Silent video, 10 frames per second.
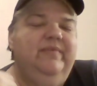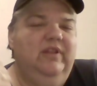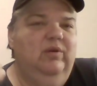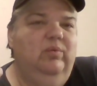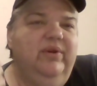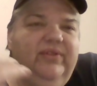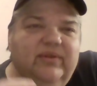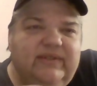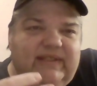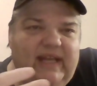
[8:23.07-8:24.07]
What
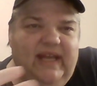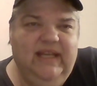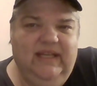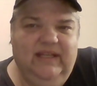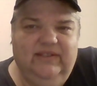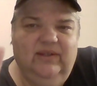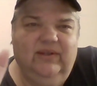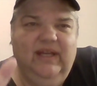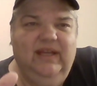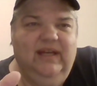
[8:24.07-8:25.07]
they're saying is,
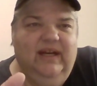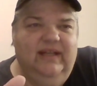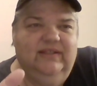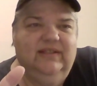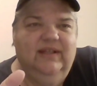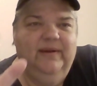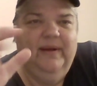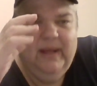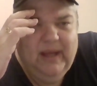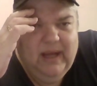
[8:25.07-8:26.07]
okay, you guys,
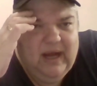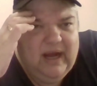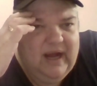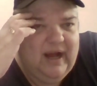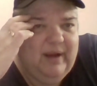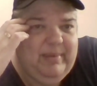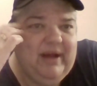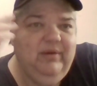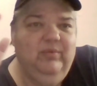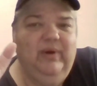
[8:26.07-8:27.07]

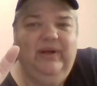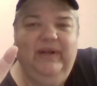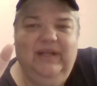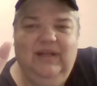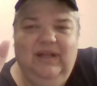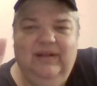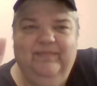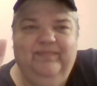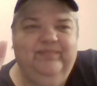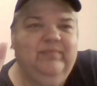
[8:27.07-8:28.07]
about wearing
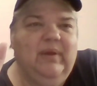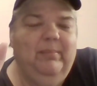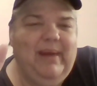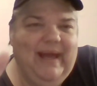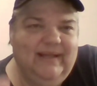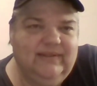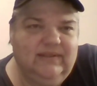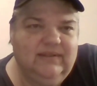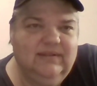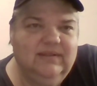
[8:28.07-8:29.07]

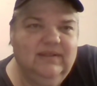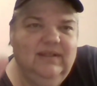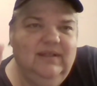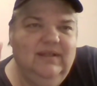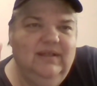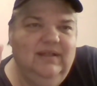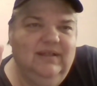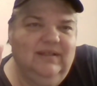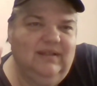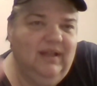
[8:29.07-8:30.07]
masks,
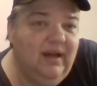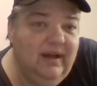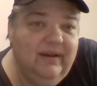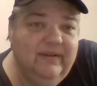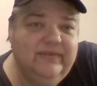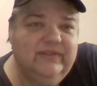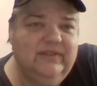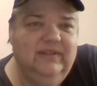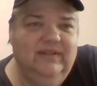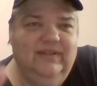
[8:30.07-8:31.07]
gloves,
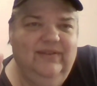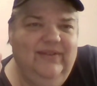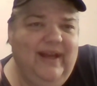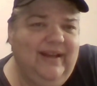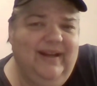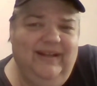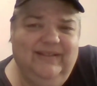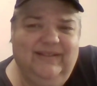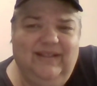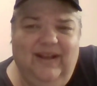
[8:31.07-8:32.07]
that kind of
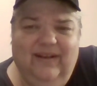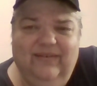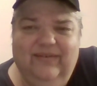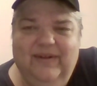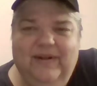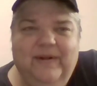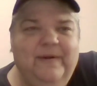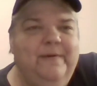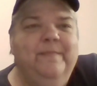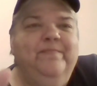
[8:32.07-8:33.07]
stuff,
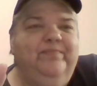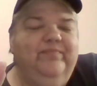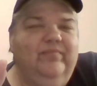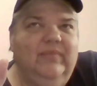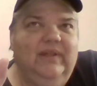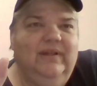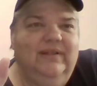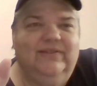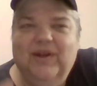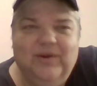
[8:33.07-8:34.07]

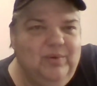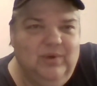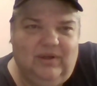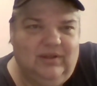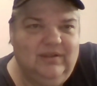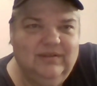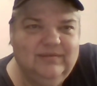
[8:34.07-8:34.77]
it's not going to work.